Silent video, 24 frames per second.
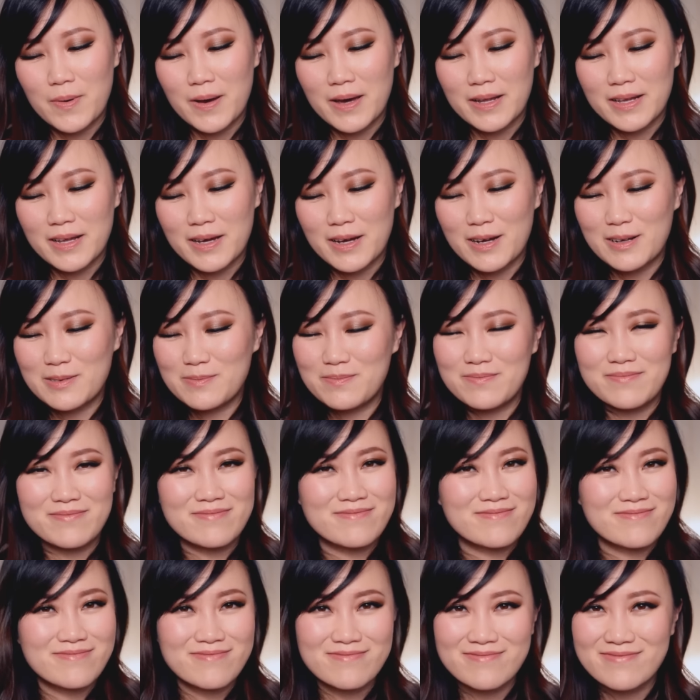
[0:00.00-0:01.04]
But um,
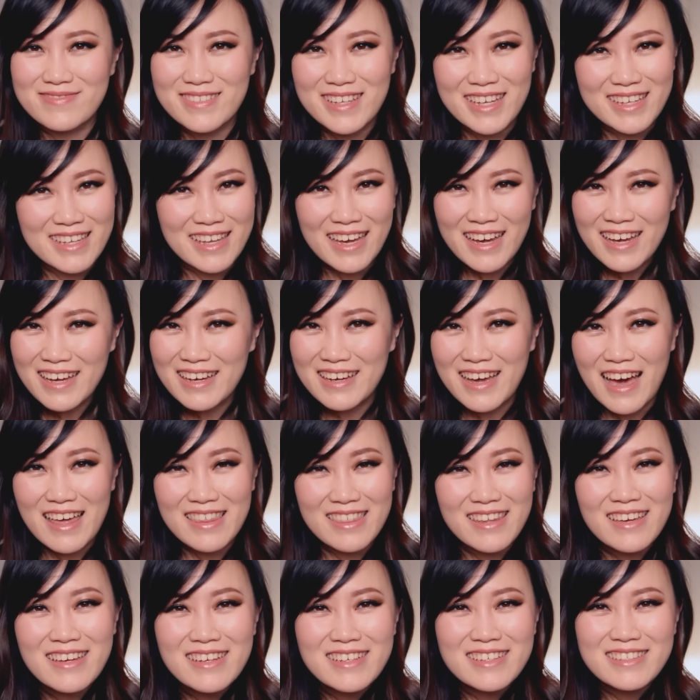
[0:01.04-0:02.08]
yeah, I
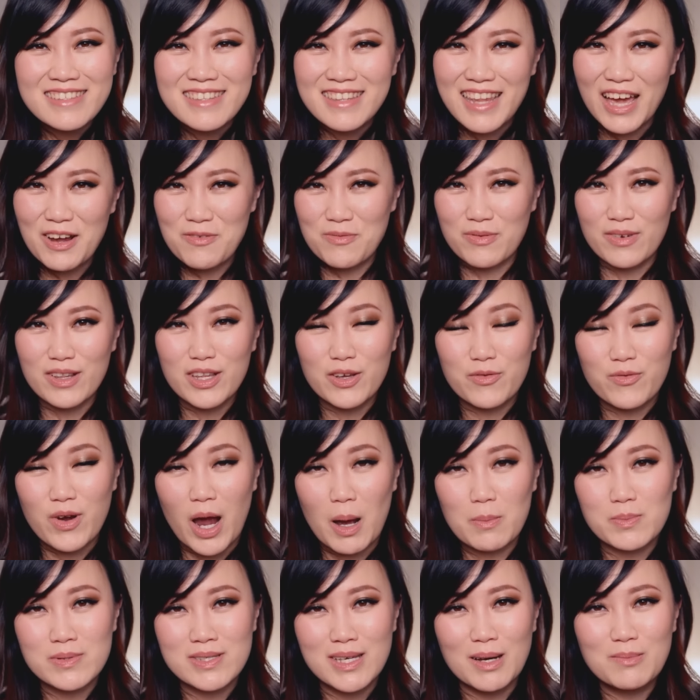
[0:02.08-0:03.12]
think that really
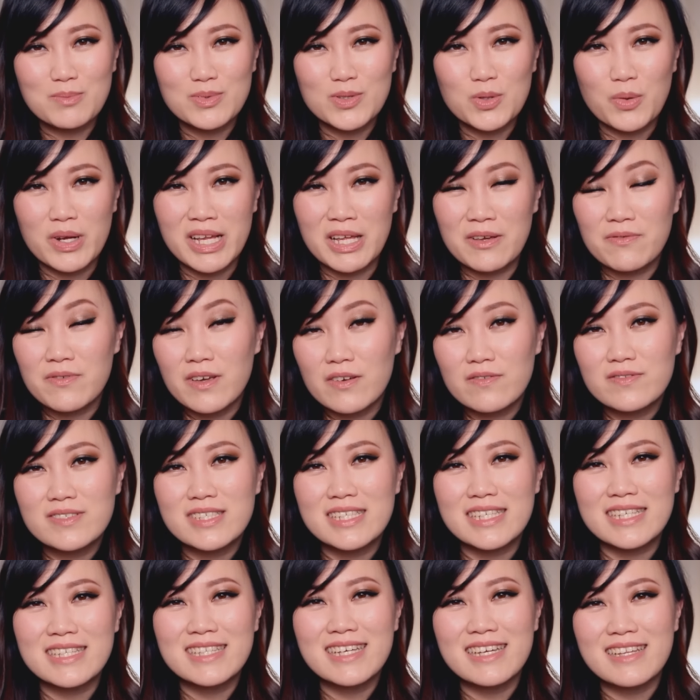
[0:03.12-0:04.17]
wraps up
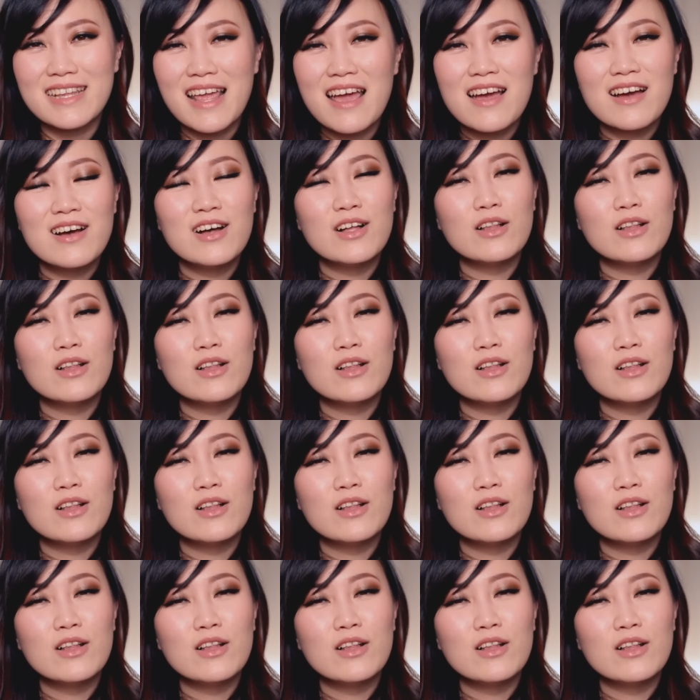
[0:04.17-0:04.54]
2015 and